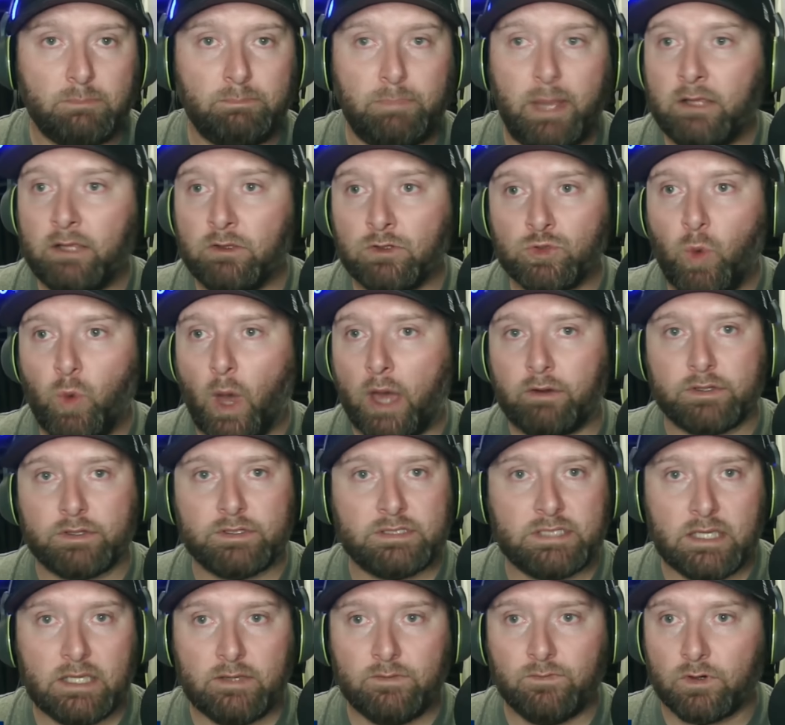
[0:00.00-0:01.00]
Baylor's wide
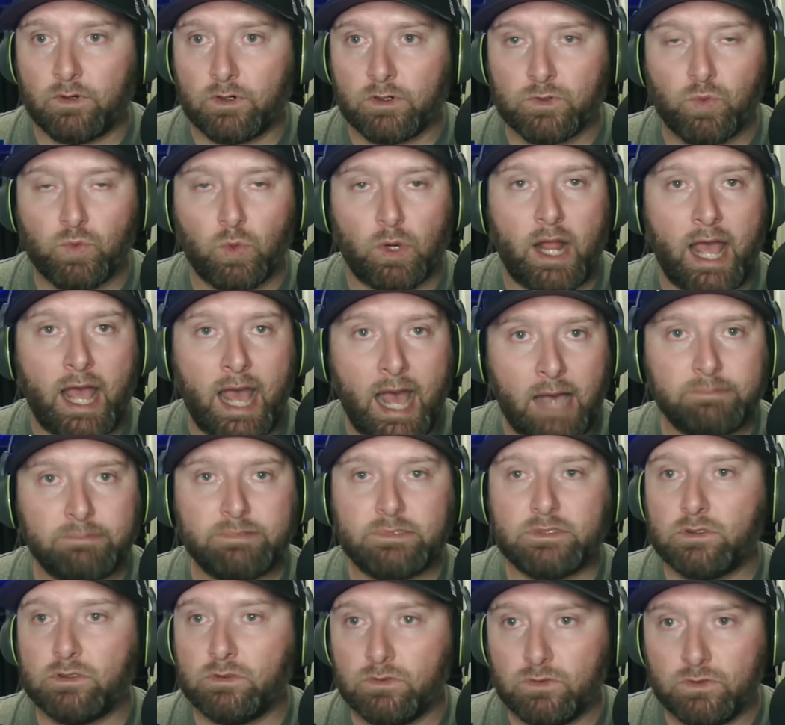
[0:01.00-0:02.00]
receivers were
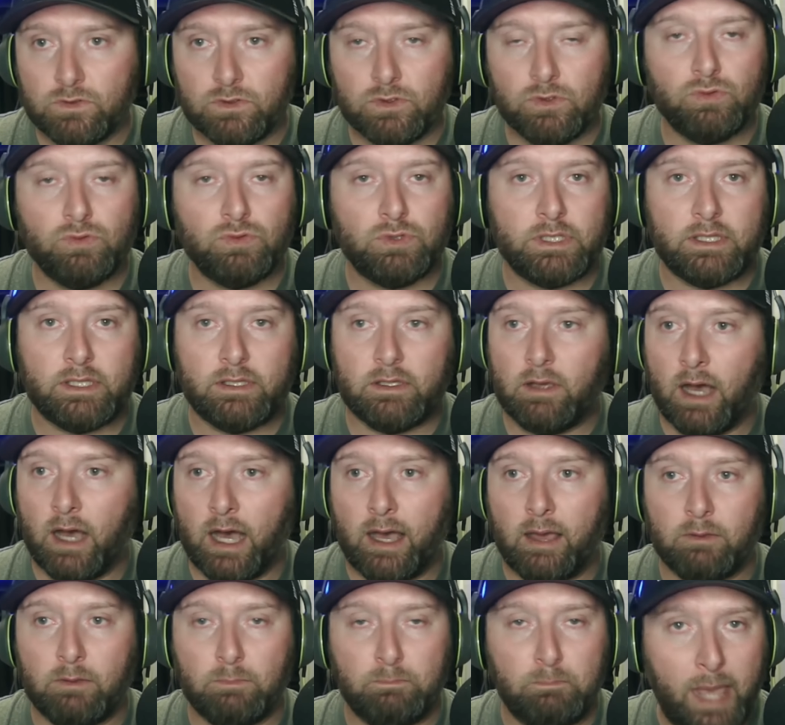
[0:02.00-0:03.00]
absolutely
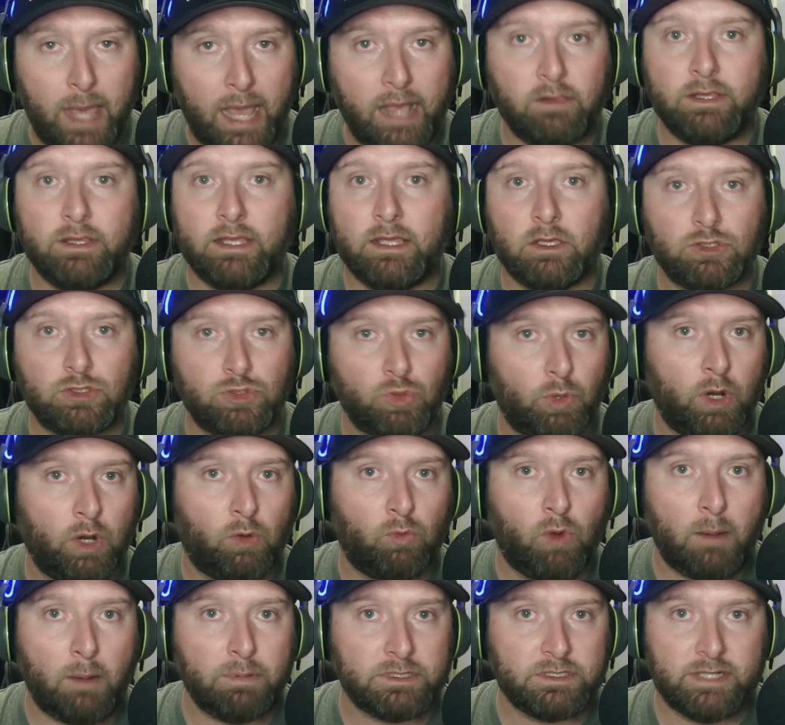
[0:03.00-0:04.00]
uh, bailing Sawyer
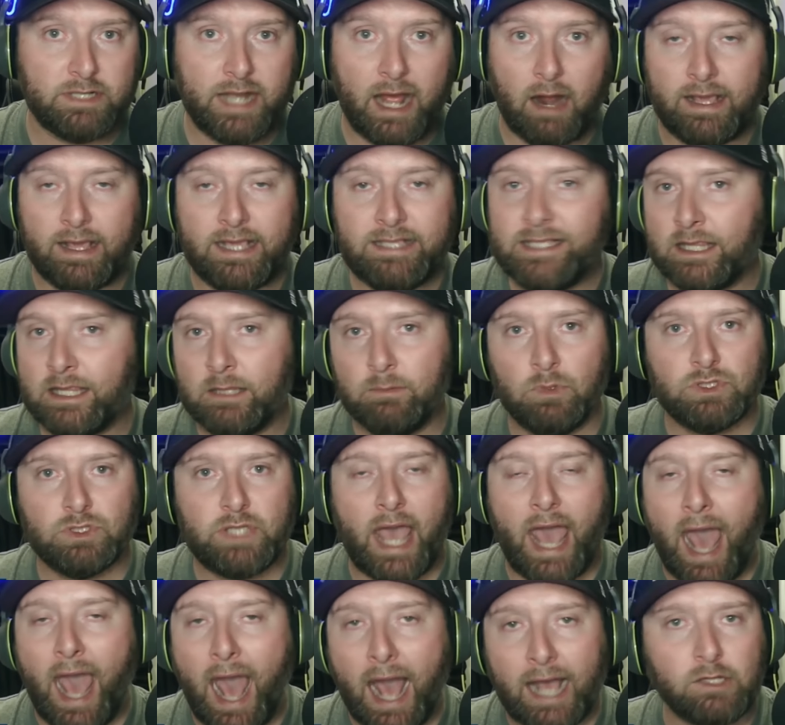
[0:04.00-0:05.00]
Robertson out. He's not the most
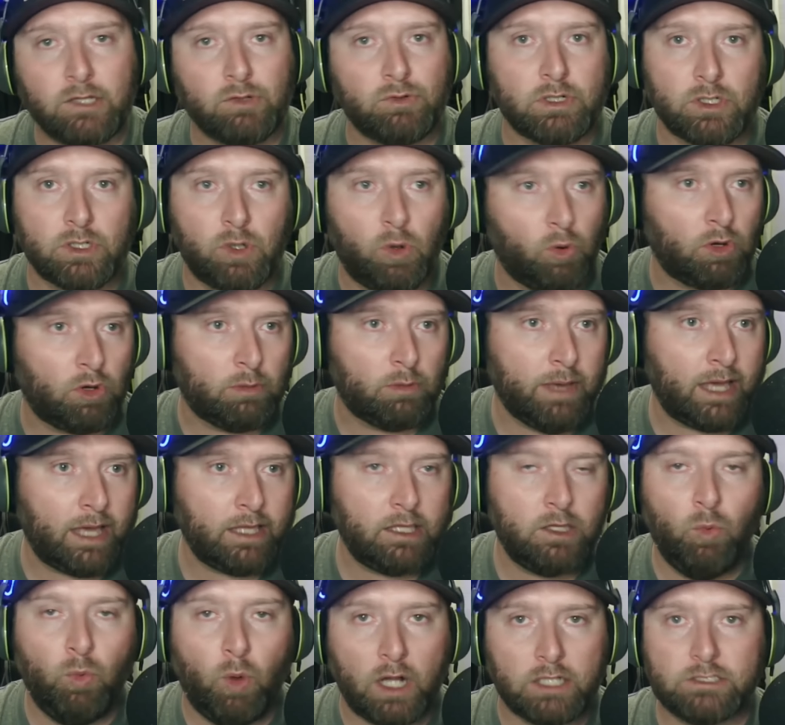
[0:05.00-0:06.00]
accurate
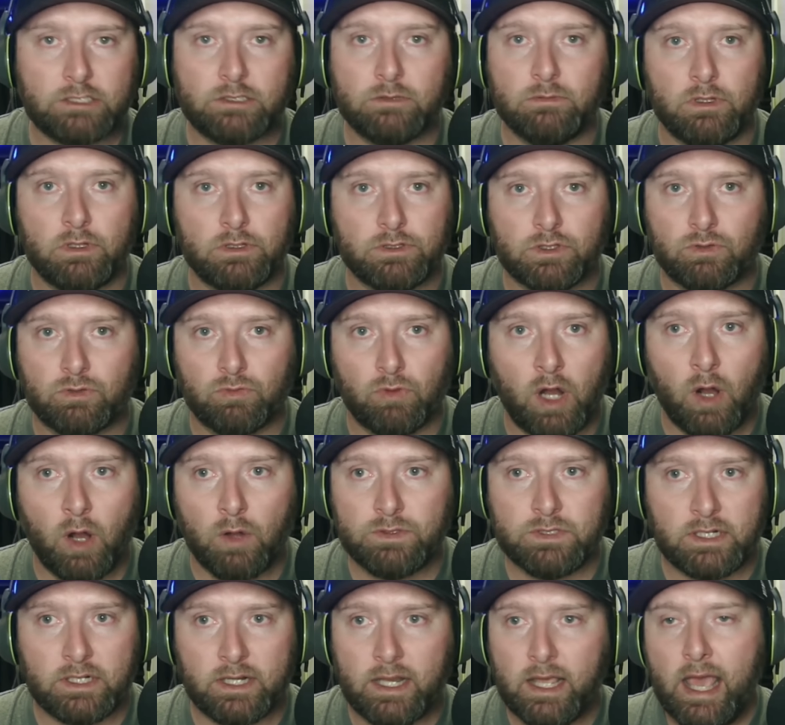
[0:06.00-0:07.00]
quarterback. You watch some of those
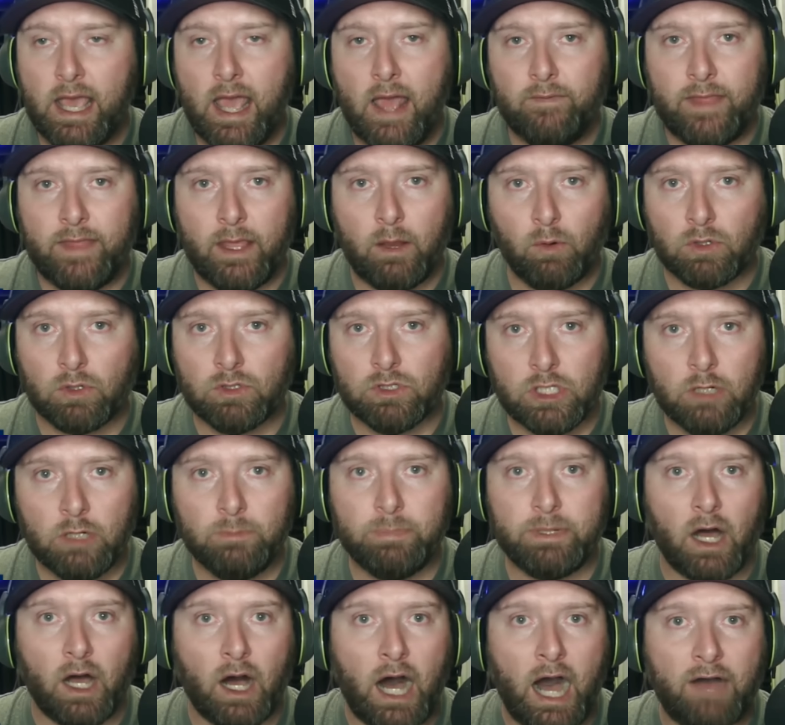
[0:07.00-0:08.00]
throws, and they were a little
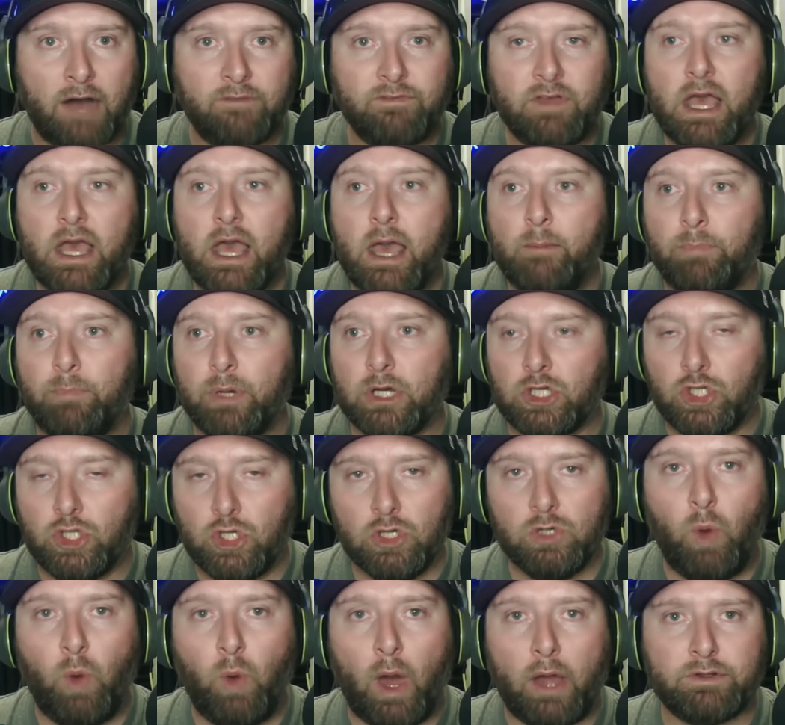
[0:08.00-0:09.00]
bit off, but
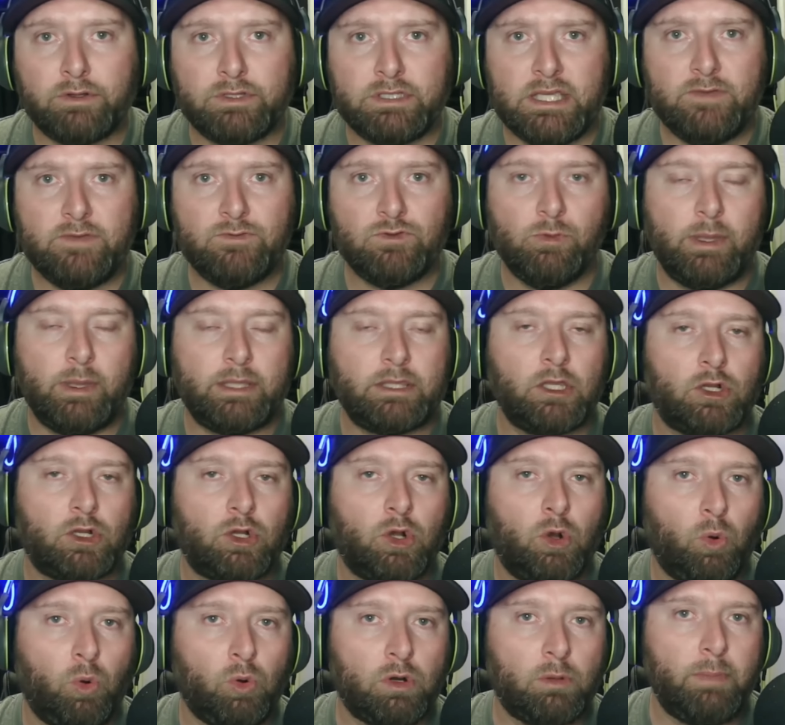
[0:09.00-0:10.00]
good wide receivers will make their
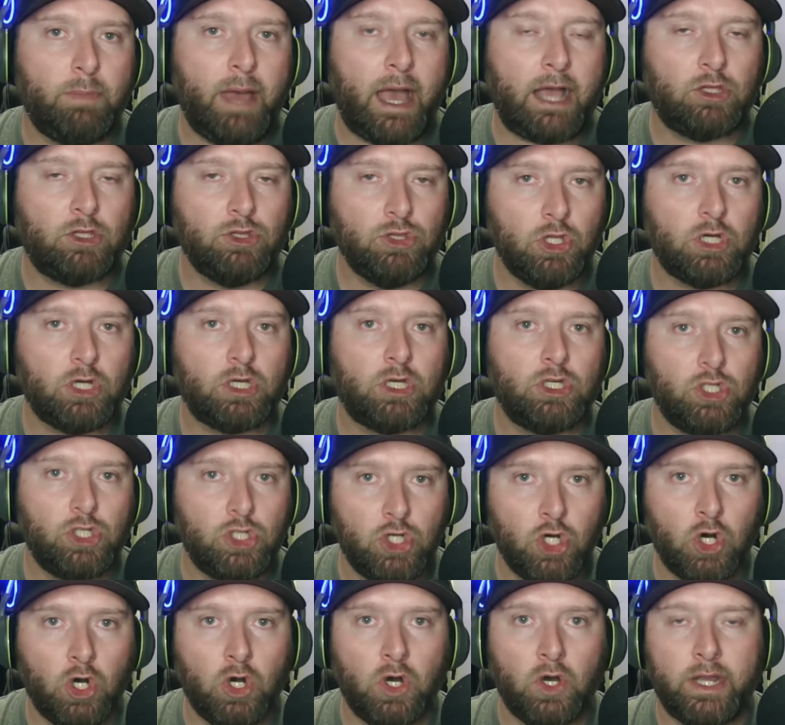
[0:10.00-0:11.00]
quarterback look
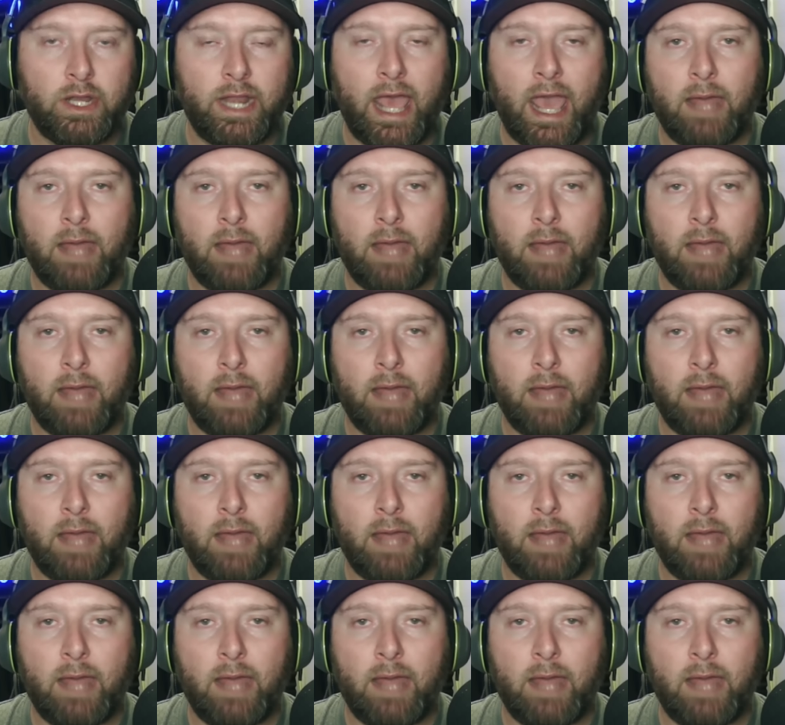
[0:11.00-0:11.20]
good.